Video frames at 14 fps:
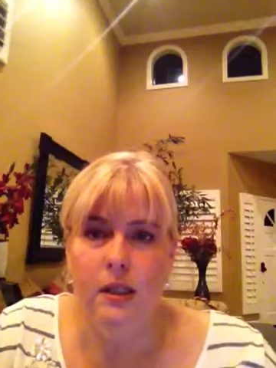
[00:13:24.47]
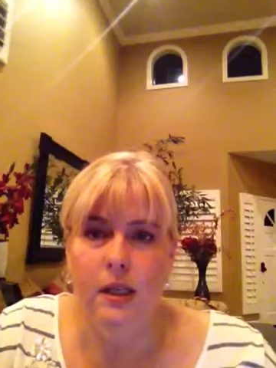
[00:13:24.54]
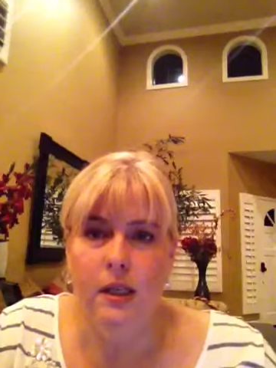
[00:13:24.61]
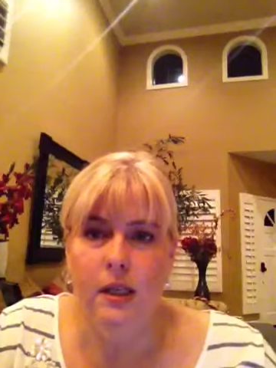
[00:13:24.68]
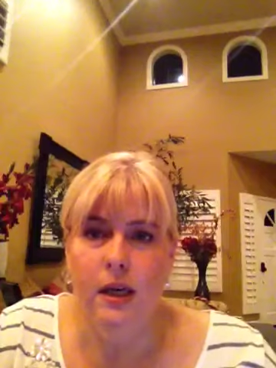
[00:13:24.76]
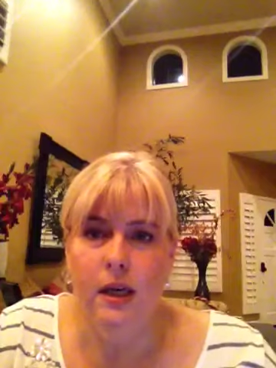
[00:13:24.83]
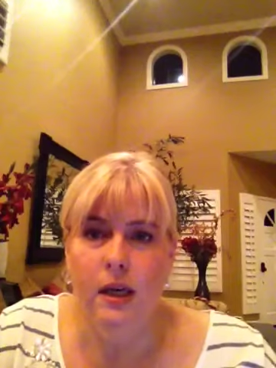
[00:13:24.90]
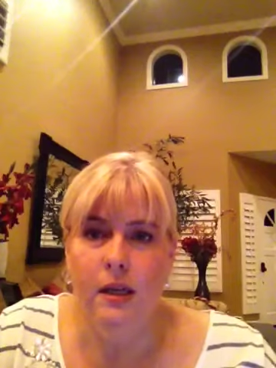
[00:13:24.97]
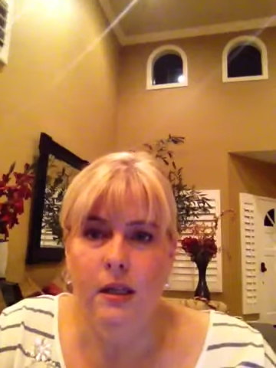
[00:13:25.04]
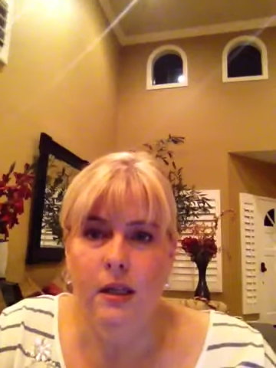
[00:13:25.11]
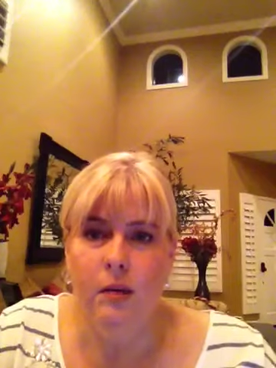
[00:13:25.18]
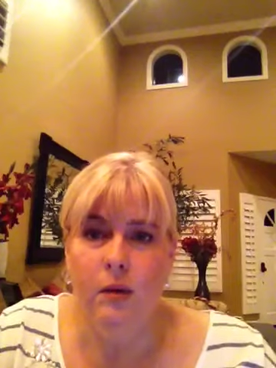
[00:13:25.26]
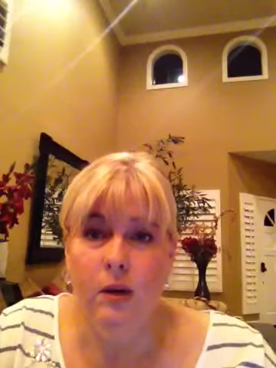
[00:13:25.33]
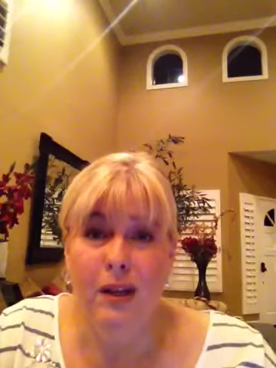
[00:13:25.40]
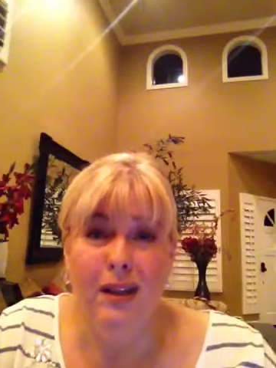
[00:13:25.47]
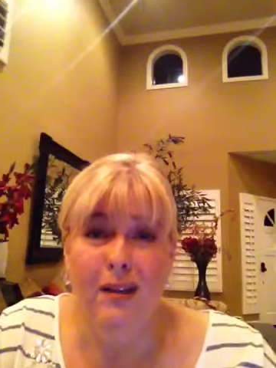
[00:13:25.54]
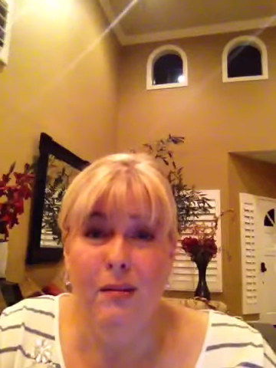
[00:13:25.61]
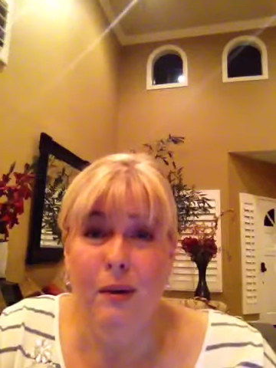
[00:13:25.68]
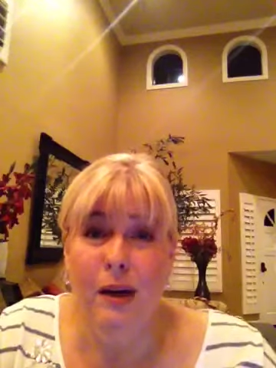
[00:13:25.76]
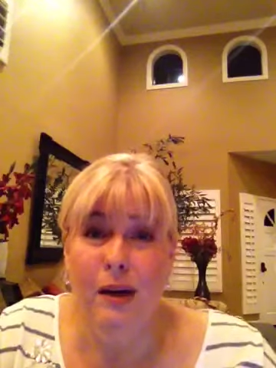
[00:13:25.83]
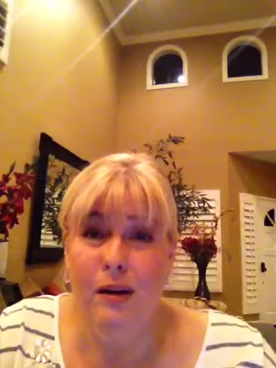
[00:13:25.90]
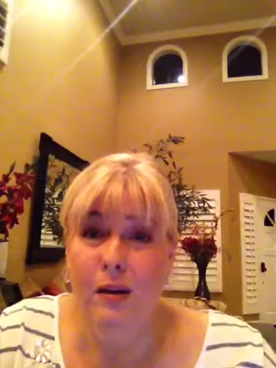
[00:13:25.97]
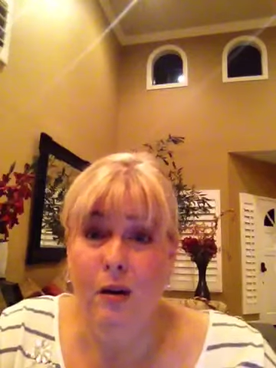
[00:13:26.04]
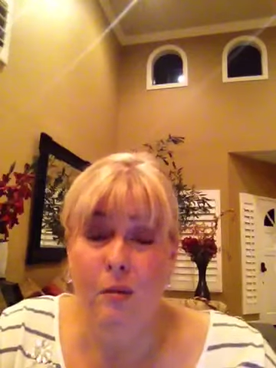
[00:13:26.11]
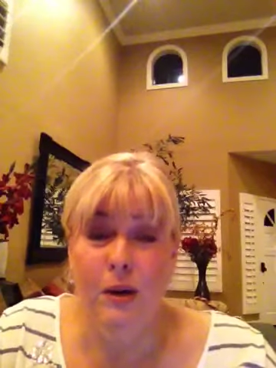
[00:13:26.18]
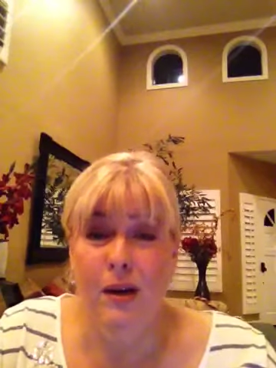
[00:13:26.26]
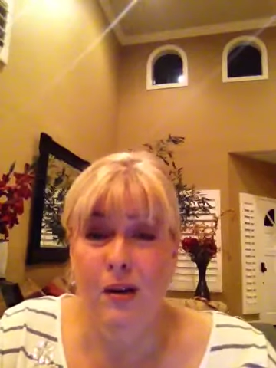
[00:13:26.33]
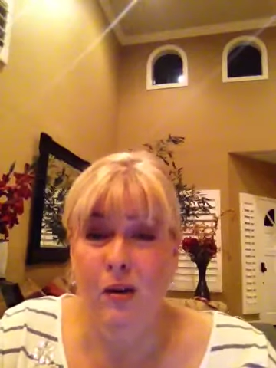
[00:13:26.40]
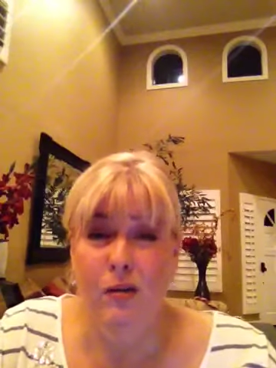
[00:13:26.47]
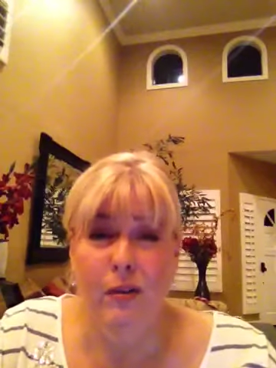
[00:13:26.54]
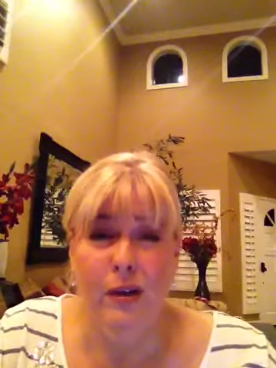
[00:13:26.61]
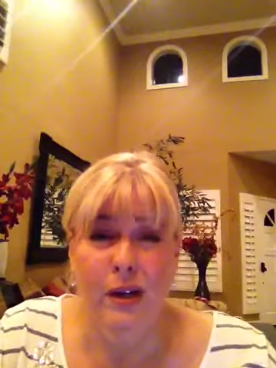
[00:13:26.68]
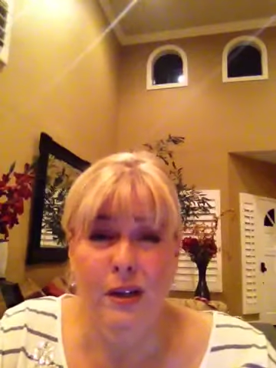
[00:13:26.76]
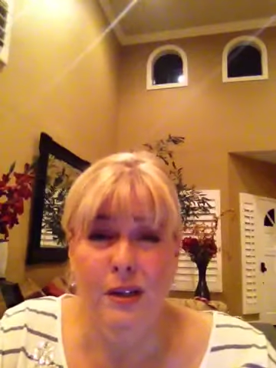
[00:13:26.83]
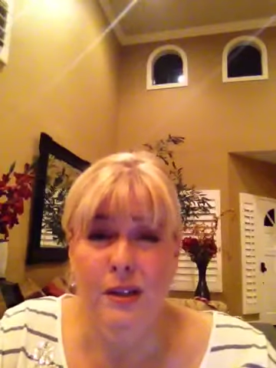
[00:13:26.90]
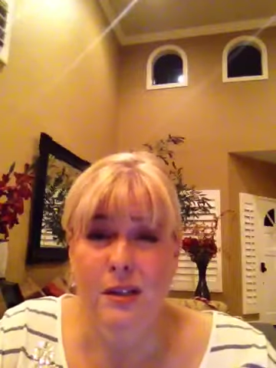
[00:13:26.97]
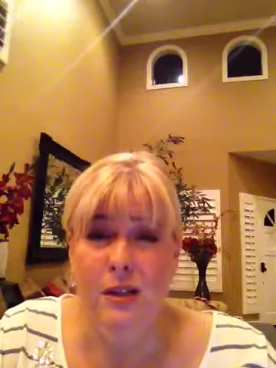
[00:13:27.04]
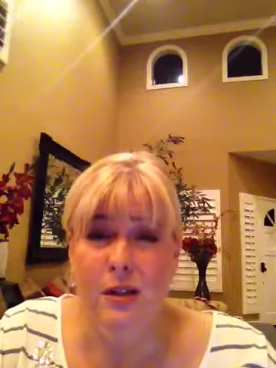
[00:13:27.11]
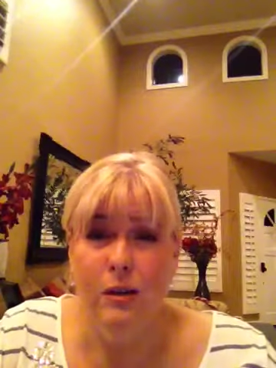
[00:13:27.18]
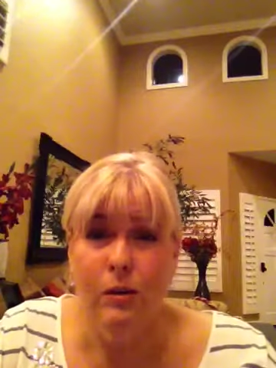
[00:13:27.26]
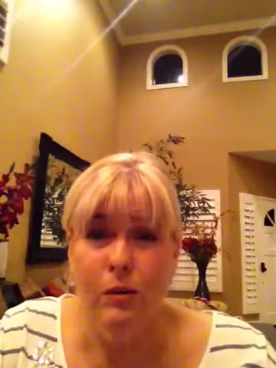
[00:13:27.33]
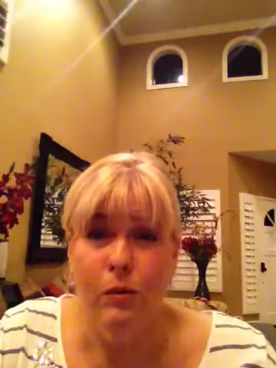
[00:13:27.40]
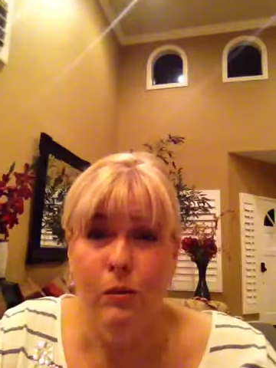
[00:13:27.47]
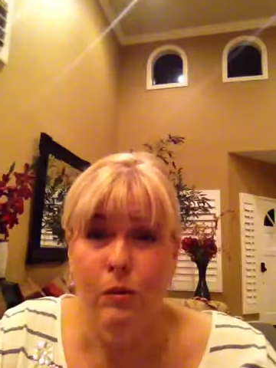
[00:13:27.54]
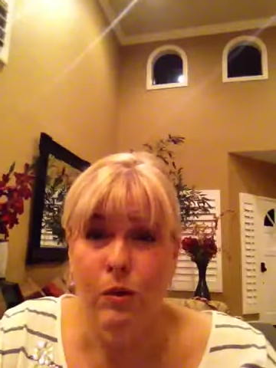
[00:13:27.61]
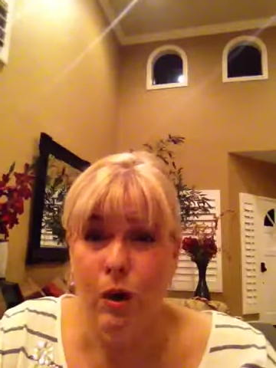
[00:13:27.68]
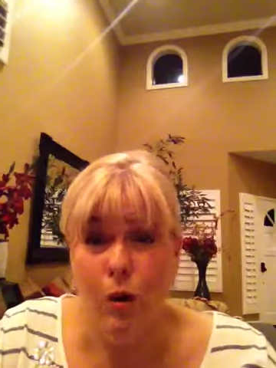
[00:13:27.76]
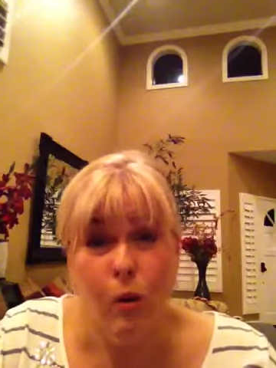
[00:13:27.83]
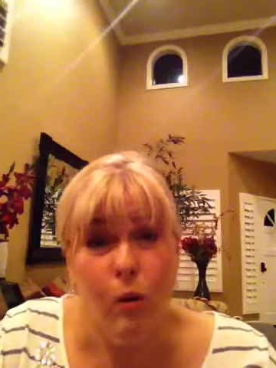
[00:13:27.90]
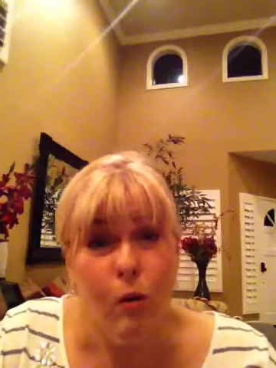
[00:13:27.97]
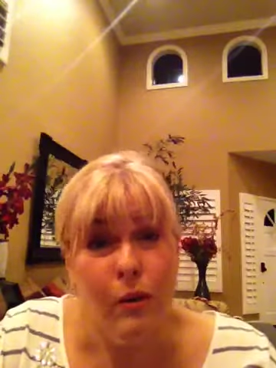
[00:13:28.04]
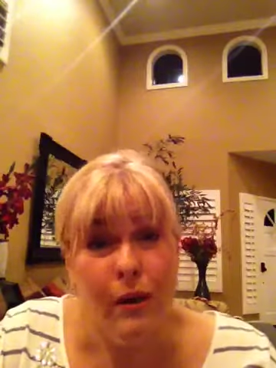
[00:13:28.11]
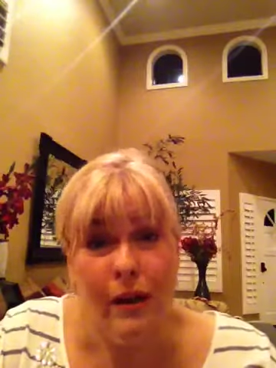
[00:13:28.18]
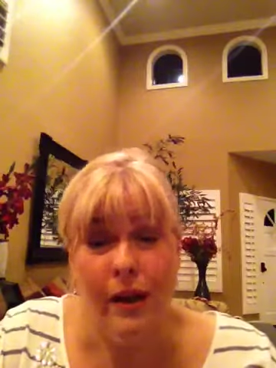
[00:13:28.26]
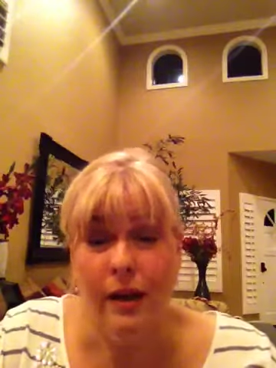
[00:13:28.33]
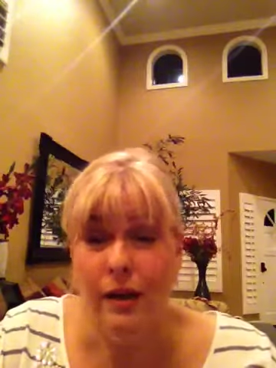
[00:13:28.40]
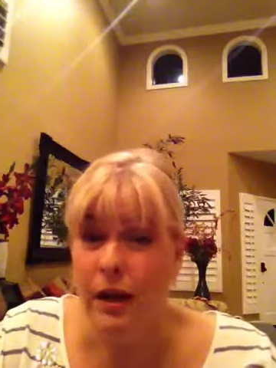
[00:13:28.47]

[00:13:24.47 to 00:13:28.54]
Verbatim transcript: and and I want to thank my all my girlfriends who know that I have.